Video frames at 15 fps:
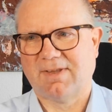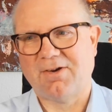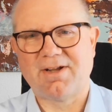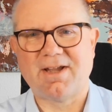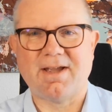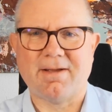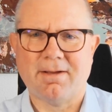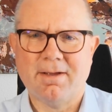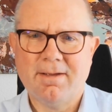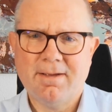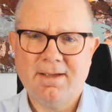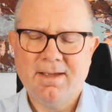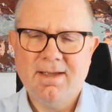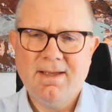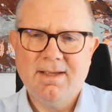Okay.
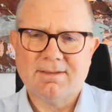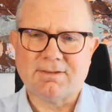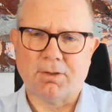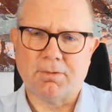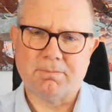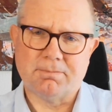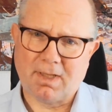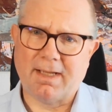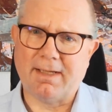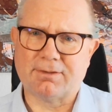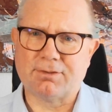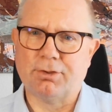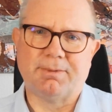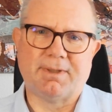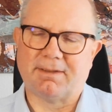So I
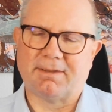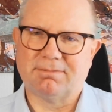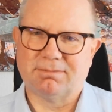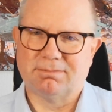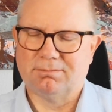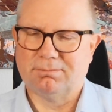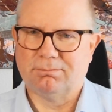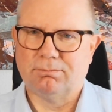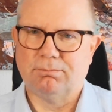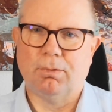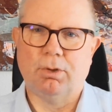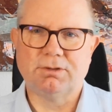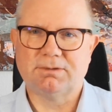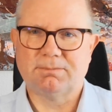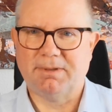assume that
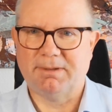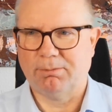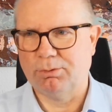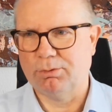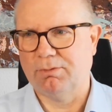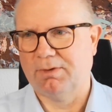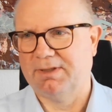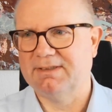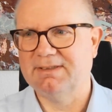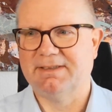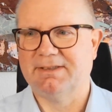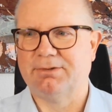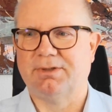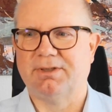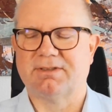most people who will listen
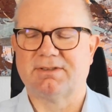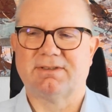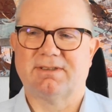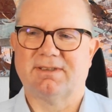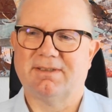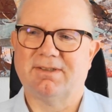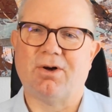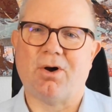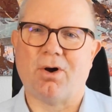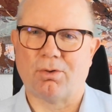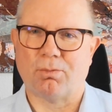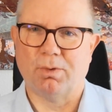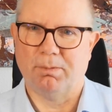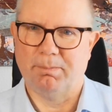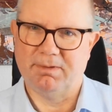into this
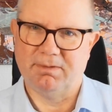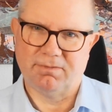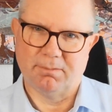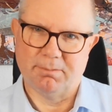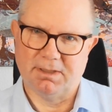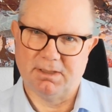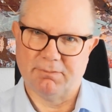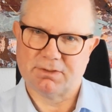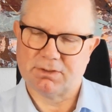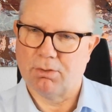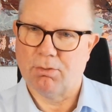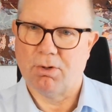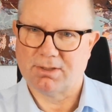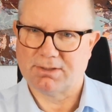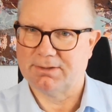talk will be familiar with
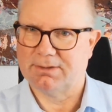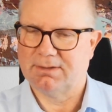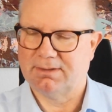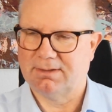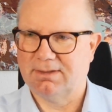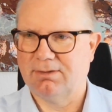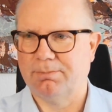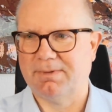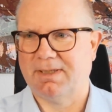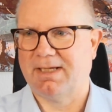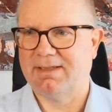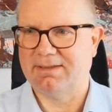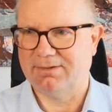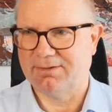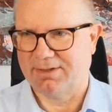OAuth and
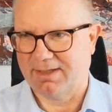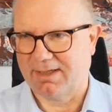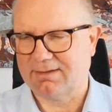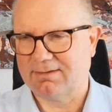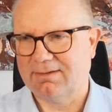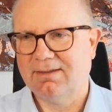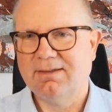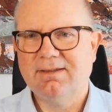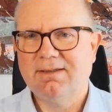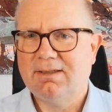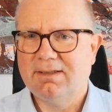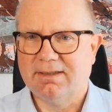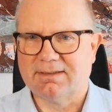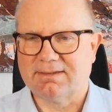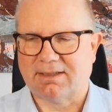OpenID Connect
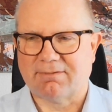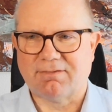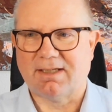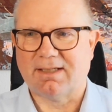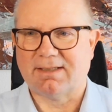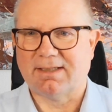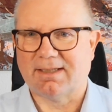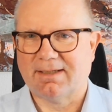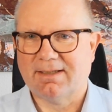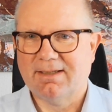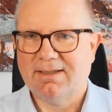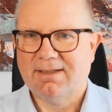and stuff like that.